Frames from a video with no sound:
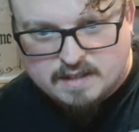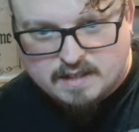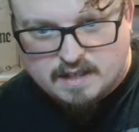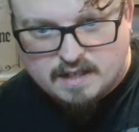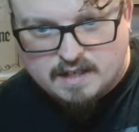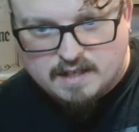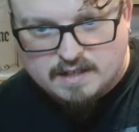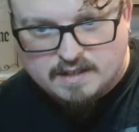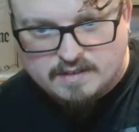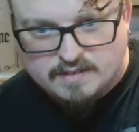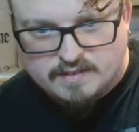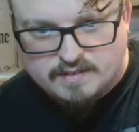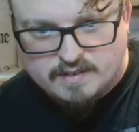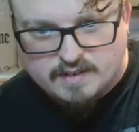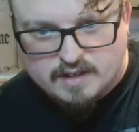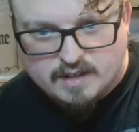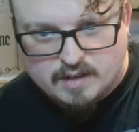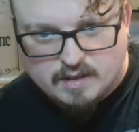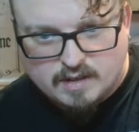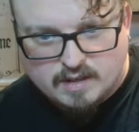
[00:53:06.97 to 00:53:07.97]
and
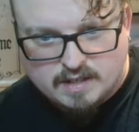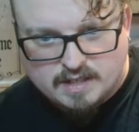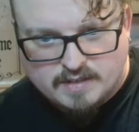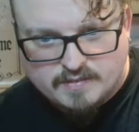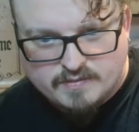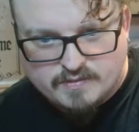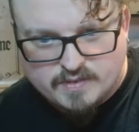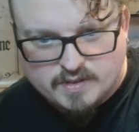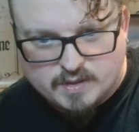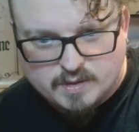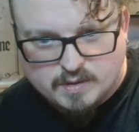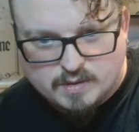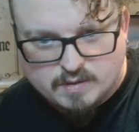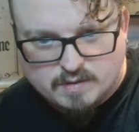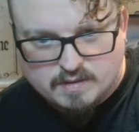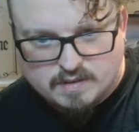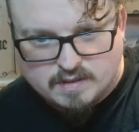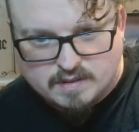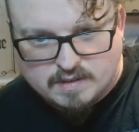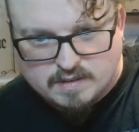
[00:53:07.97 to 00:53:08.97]
if
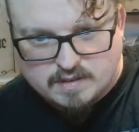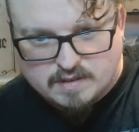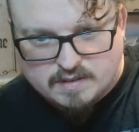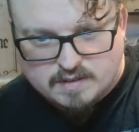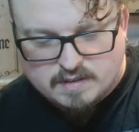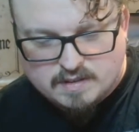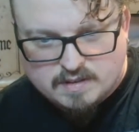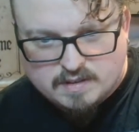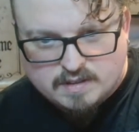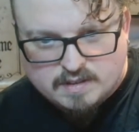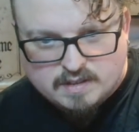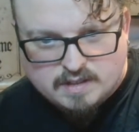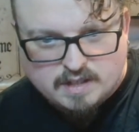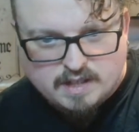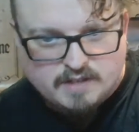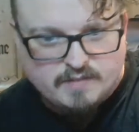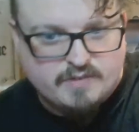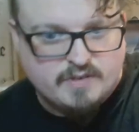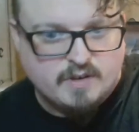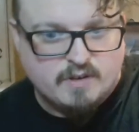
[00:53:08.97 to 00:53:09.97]
you're
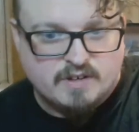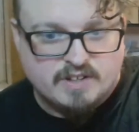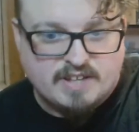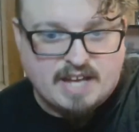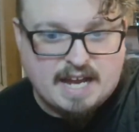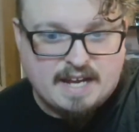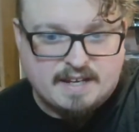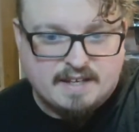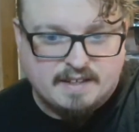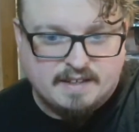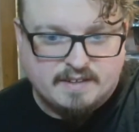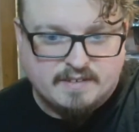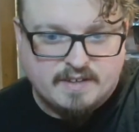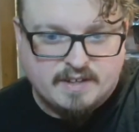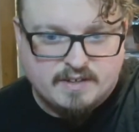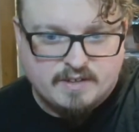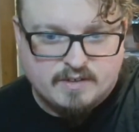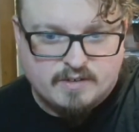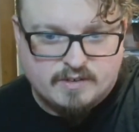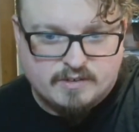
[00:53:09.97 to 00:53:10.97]
attacking,
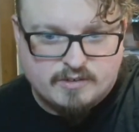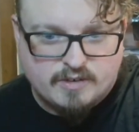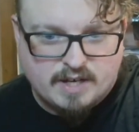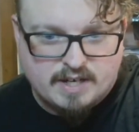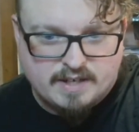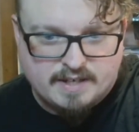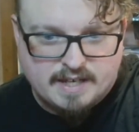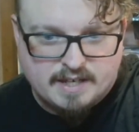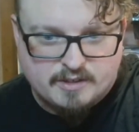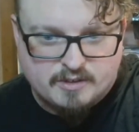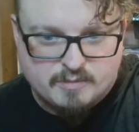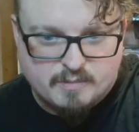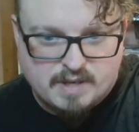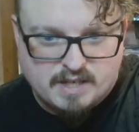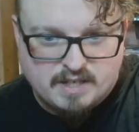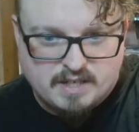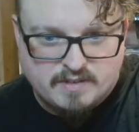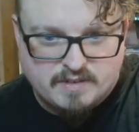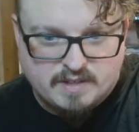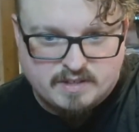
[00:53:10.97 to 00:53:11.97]
then you're trying to get as
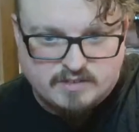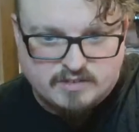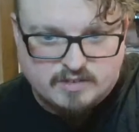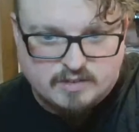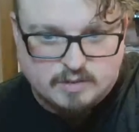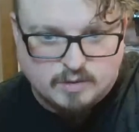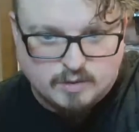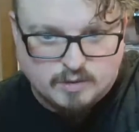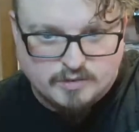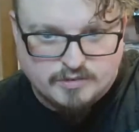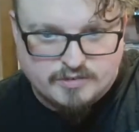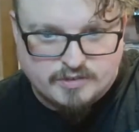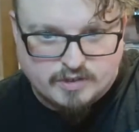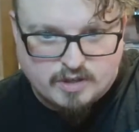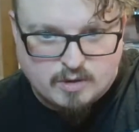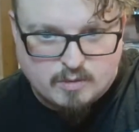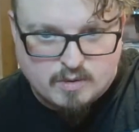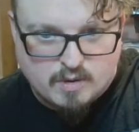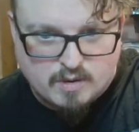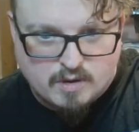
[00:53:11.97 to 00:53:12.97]
many of these skulls to
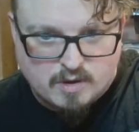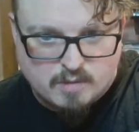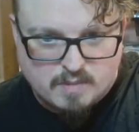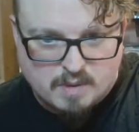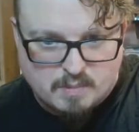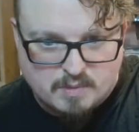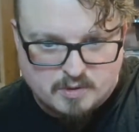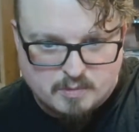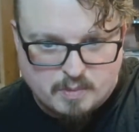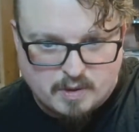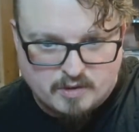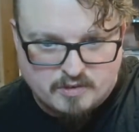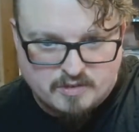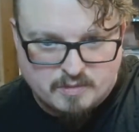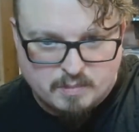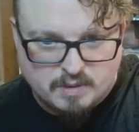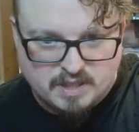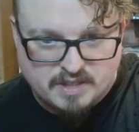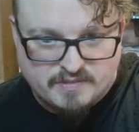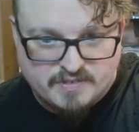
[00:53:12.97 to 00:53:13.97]
come up as
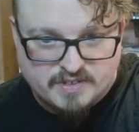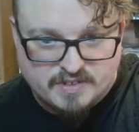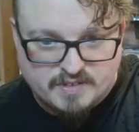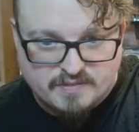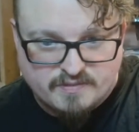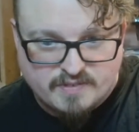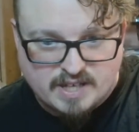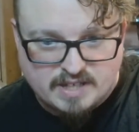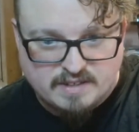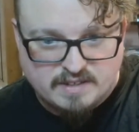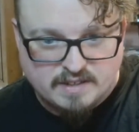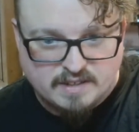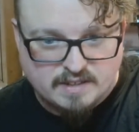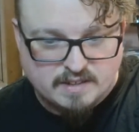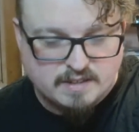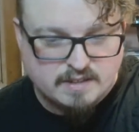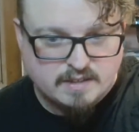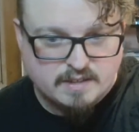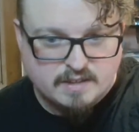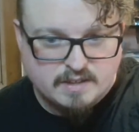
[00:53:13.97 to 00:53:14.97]
possible. If you're
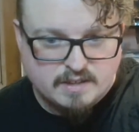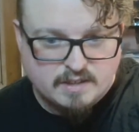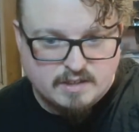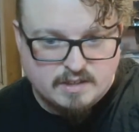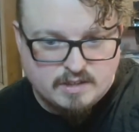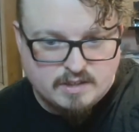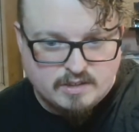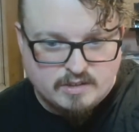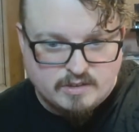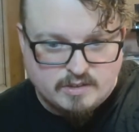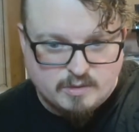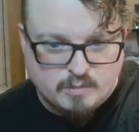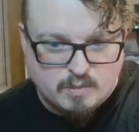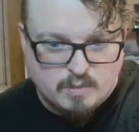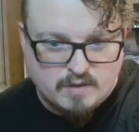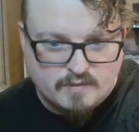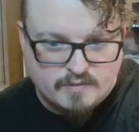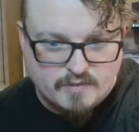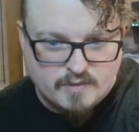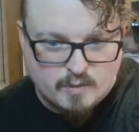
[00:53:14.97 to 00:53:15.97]
defending, you
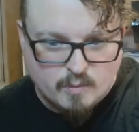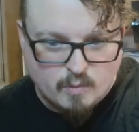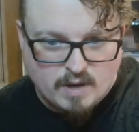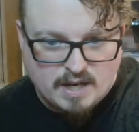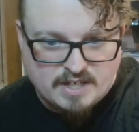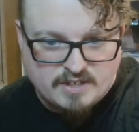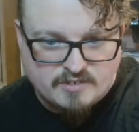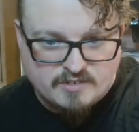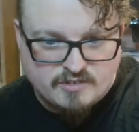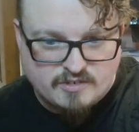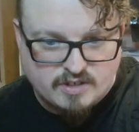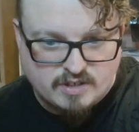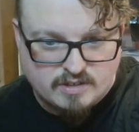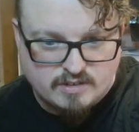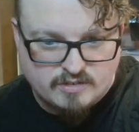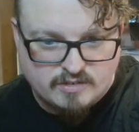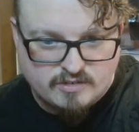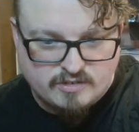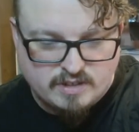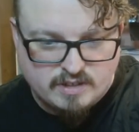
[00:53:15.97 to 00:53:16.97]
want the white
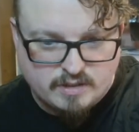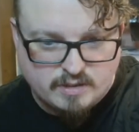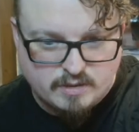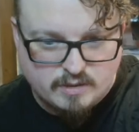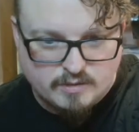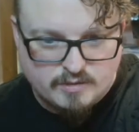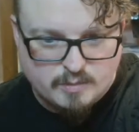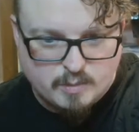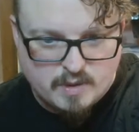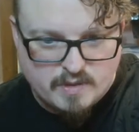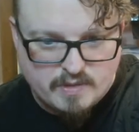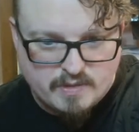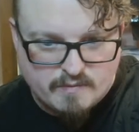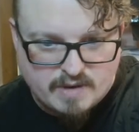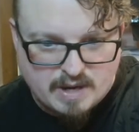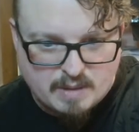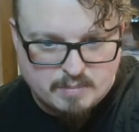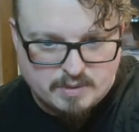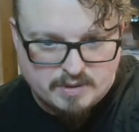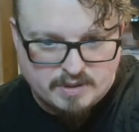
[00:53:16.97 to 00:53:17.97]
shields with the
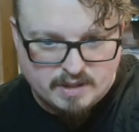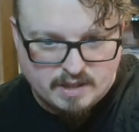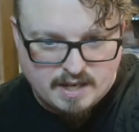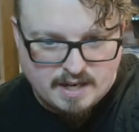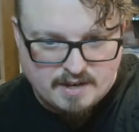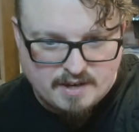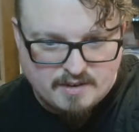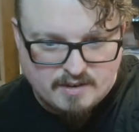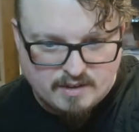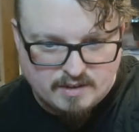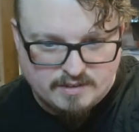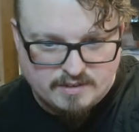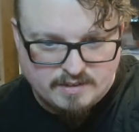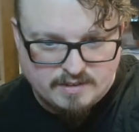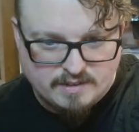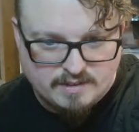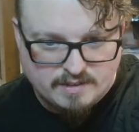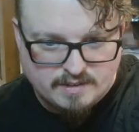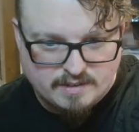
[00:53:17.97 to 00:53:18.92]
rampant lion on